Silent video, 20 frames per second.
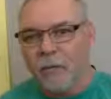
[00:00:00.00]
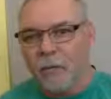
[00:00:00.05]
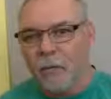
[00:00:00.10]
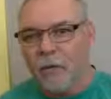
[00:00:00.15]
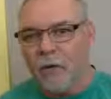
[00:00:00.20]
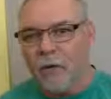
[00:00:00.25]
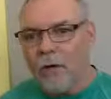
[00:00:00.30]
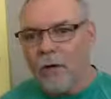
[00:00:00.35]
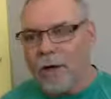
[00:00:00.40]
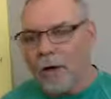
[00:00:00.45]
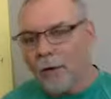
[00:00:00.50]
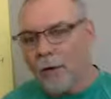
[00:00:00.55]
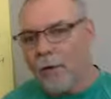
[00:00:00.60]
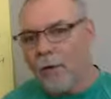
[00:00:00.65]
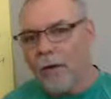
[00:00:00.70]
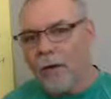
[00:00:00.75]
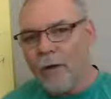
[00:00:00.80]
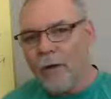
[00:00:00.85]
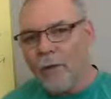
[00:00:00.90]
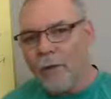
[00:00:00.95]
Well, how would
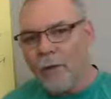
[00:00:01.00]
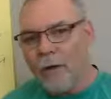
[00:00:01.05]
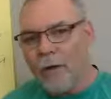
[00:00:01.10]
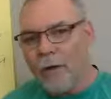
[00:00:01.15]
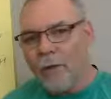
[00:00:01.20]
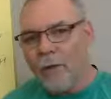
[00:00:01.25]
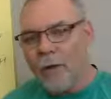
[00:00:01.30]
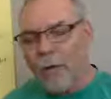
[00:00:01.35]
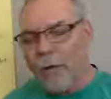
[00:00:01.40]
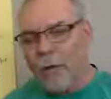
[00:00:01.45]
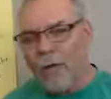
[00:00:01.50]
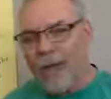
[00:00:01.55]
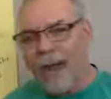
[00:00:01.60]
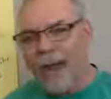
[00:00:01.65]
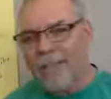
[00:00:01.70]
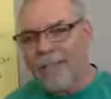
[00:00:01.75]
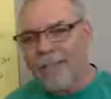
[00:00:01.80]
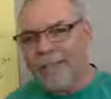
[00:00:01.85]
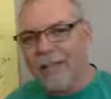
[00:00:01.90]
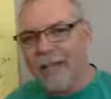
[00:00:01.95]
I
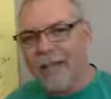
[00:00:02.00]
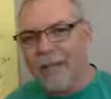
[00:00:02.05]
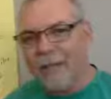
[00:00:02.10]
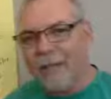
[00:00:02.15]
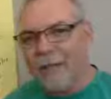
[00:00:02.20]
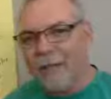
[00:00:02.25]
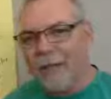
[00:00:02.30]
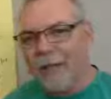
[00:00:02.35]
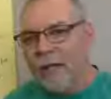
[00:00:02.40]
react to that?